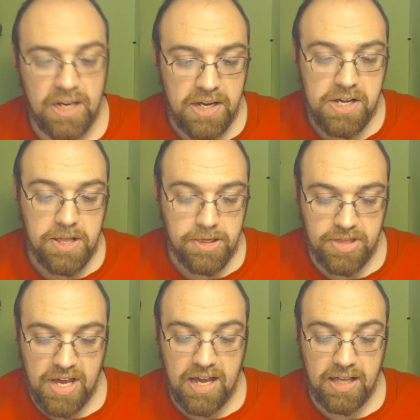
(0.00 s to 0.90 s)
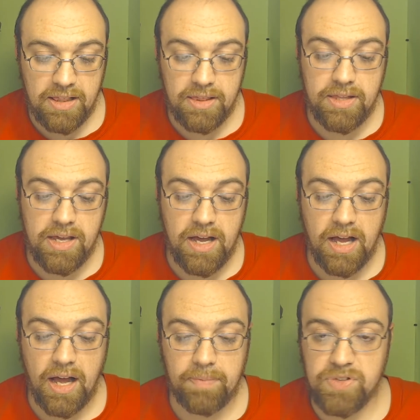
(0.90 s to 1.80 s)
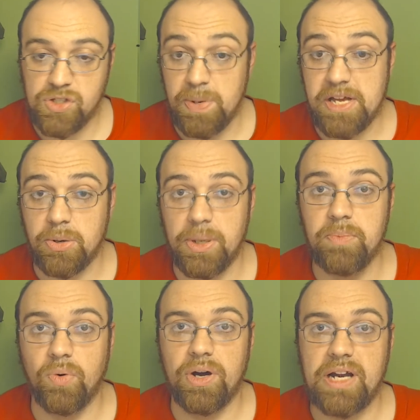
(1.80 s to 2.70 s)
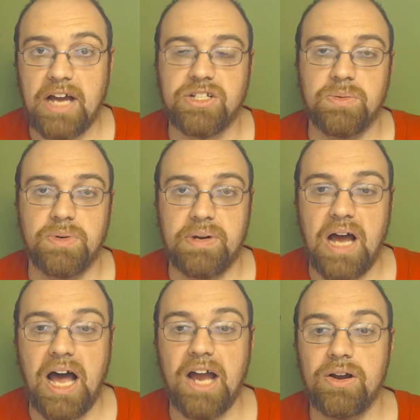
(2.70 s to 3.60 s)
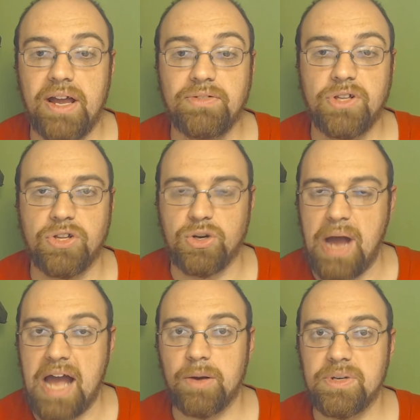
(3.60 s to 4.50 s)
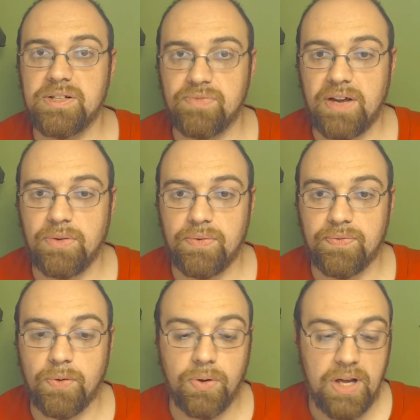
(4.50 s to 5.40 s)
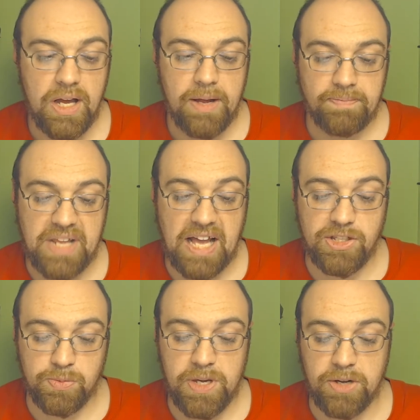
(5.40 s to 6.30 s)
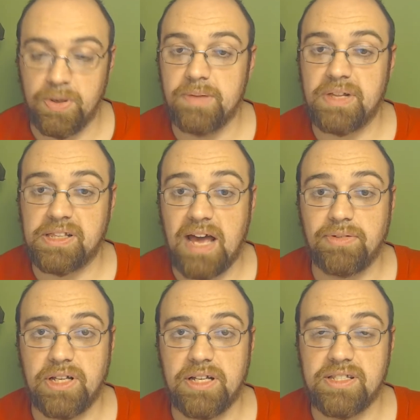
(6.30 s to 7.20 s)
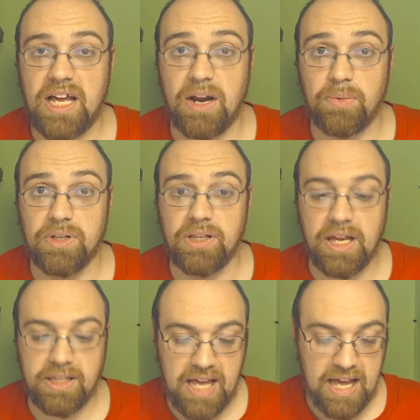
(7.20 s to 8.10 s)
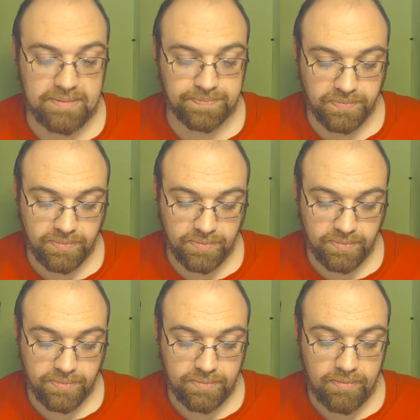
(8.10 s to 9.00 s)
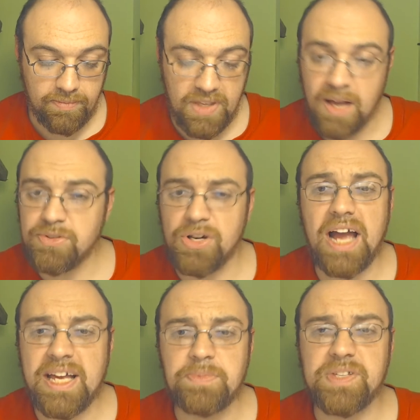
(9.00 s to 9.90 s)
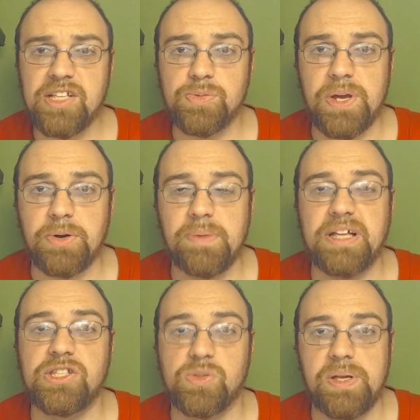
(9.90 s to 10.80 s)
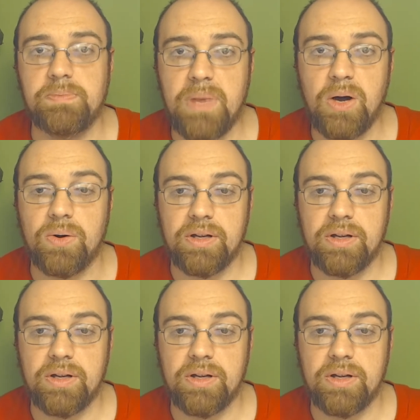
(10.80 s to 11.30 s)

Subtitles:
then the sweet cream one actually would have been higher. Even though the cracker wasn't flavorful, that sweet cream that they have on the inside, I really like that. I'm sorry, I keep saying sweet cream. It's sweet milk